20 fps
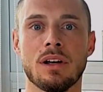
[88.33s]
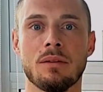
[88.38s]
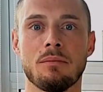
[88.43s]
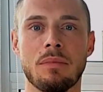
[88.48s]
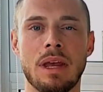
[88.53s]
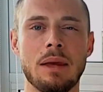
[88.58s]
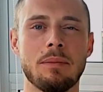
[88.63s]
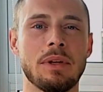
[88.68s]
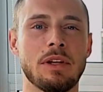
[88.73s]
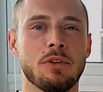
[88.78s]

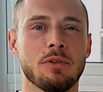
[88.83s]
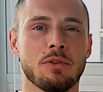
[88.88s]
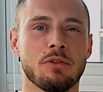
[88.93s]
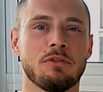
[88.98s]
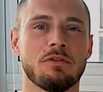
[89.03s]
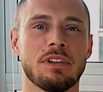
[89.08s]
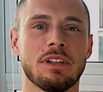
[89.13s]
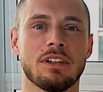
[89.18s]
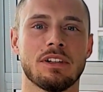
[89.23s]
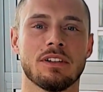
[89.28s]
maybe you will
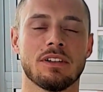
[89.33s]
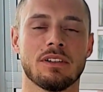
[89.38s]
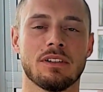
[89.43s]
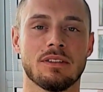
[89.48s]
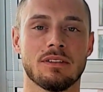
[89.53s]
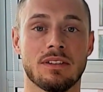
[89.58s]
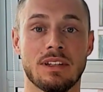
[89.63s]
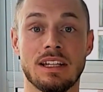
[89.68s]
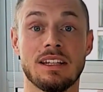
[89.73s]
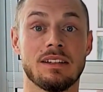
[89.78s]
feel,
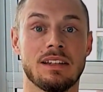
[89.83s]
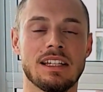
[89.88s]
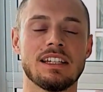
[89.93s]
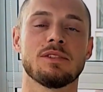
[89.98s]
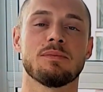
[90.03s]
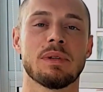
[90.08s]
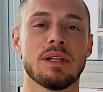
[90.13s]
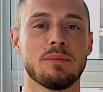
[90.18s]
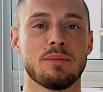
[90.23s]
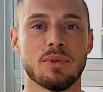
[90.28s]
these
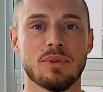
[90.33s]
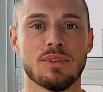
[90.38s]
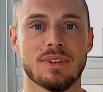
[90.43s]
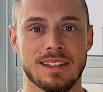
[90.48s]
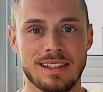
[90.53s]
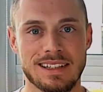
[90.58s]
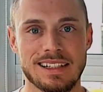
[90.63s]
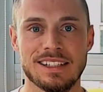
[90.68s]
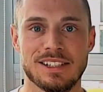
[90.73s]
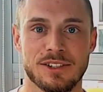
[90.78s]
people
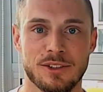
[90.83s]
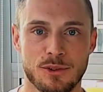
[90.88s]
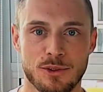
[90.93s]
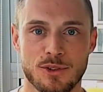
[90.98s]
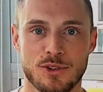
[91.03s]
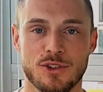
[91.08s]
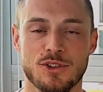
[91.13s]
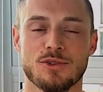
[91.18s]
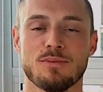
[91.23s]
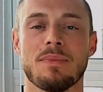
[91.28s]
in these
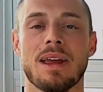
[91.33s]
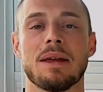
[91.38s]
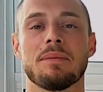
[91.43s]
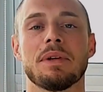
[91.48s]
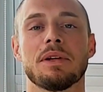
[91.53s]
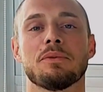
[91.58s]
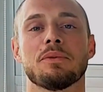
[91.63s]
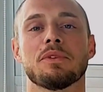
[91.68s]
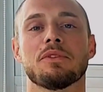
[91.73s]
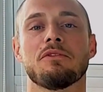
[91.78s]
cultures
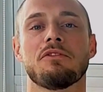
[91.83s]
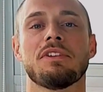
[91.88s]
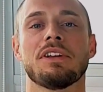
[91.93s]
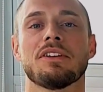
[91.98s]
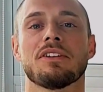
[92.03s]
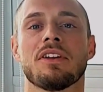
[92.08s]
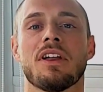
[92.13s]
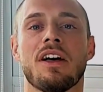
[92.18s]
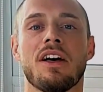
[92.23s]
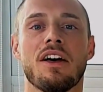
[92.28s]
maybe will
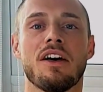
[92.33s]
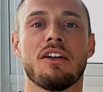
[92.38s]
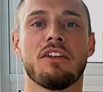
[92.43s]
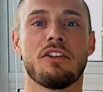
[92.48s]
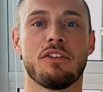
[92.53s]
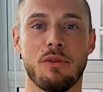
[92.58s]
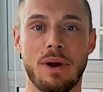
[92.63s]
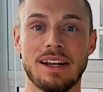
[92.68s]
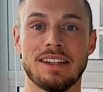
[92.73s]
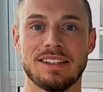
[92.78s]
feel
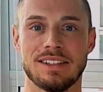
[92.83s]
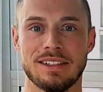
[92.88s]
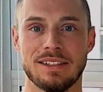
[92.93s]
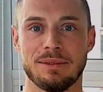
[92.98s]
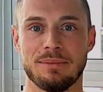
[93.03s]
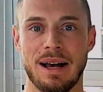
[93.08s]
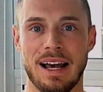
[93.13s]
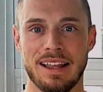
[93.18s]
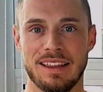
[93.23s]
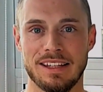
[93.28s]

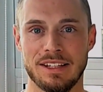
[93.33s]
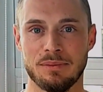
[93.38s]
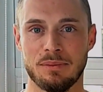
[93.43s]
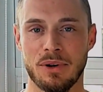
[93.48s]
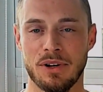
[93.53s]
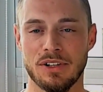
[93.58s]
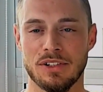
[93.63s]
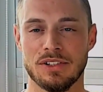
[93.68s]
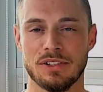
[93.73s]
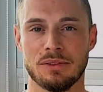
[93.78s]
threatened by this
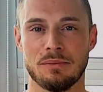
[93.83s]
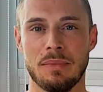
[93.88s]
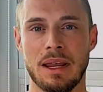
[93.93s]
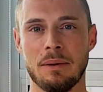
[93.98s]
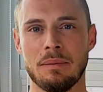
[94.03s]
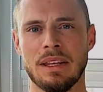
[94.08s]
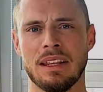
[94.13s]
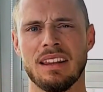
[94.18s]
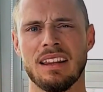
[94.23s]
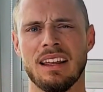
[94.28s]
person.
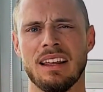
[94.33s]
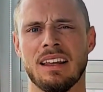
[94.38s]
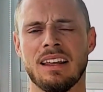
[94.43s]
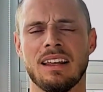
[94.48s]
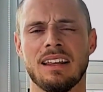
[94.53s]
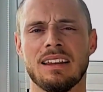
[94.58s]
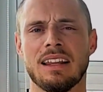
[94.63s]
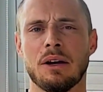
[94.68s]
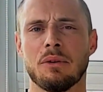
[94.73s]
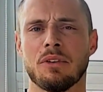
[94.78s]
Maybe
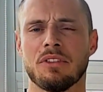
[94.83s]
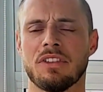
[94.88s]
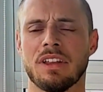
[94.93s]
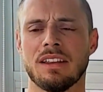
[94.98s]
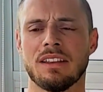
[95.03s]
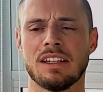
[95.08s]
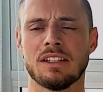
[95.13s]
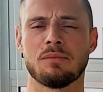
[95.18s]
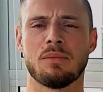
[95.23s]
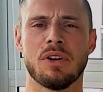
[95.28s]
they will
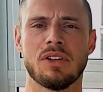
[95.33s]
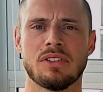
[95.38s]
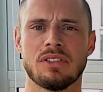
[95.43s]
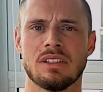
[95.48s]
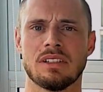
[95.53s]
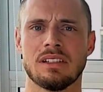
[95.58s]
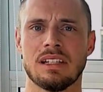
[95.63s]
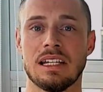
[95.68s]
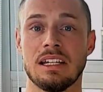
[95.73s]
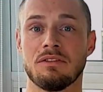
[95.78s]
think this
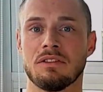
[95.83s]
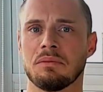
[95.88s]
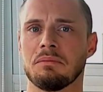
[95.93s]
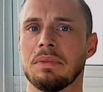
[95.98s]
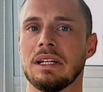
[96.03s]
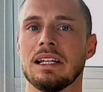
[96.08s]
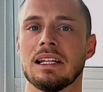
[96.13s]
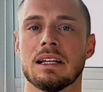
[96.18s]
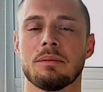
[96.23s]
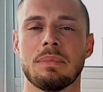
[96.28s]
person's even
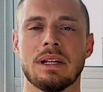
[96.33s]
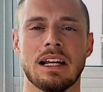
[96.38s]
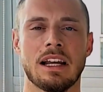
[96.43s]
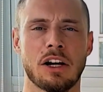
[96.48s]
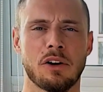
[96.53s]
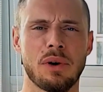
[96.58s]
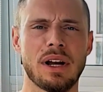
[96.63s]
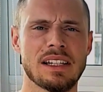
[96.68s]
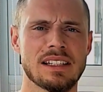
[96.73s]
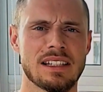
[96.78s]
being a bit
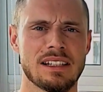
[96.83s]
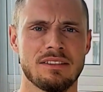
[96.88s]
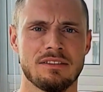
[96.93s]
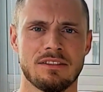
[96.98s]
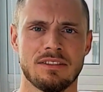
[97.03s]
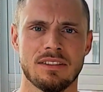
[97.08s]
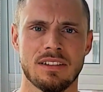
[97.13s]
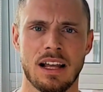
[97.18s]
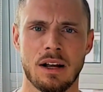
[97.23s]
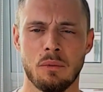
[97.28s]
aggressive.
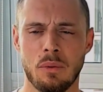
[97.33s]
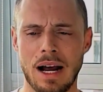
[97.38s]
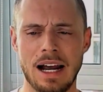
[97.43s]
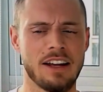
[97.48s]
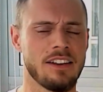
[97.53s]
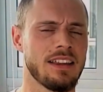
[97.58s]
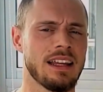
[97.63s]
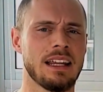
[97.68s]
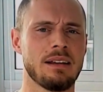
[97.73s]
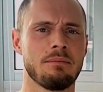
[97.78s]
Like, why
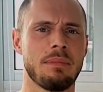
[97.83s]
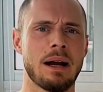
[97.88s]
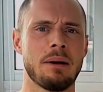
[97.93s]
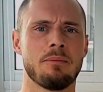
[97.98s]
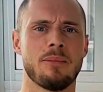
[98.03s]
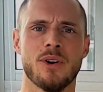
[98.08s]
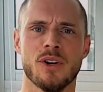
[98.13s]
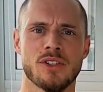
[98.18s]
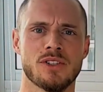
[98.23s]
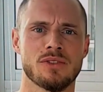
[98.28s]
are they in my
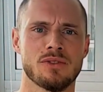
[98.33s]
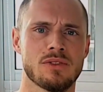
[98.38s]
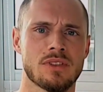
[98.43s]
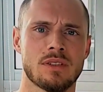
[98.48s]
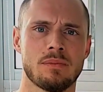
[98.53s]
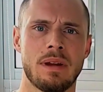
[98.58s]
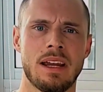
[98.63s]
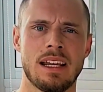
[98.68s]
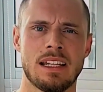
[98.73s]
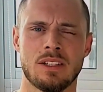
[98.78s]
personal
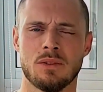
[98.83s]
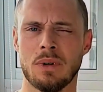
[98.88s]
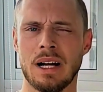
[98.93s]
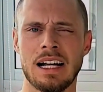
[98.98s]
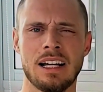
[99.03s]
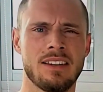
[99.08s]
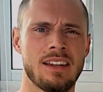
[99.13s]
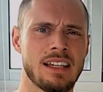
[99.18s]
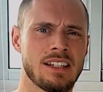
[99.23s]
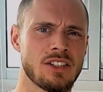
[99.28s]
space? Why
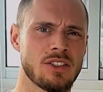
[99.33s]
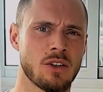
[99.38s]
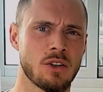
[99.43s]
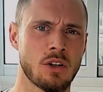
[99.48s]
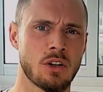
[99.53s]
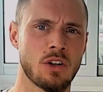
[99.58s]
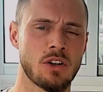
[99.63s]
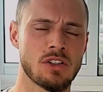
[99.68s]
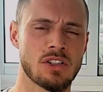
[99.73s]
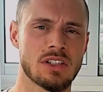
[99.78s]
are they so
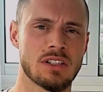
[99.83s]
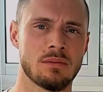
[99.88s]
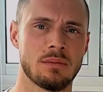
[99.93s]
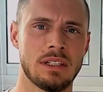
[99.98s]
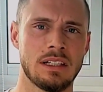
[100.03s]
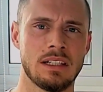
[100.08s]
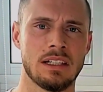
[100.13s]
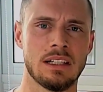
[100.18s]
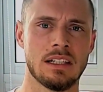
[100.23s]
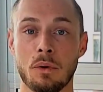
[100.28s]
close to
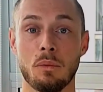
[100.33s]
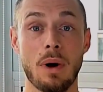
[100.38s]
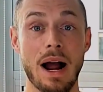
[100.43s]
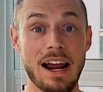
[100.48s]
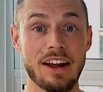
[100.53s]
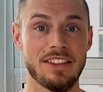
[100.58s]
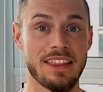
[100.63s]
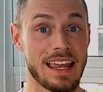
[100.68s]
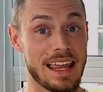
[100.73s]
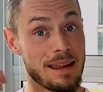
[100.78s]
me?
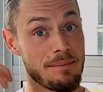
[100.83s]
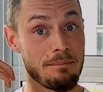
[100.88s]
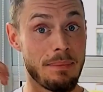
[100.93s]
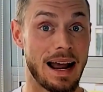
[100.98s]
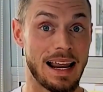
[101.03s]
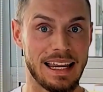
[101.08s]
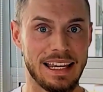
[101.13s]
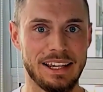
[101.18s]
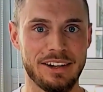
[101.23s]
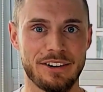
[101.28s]
Why are they in
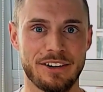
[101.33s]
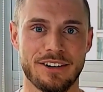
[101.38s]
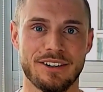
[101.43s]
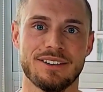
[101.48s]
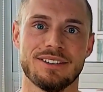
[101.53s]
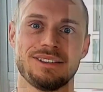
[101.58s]
my ear?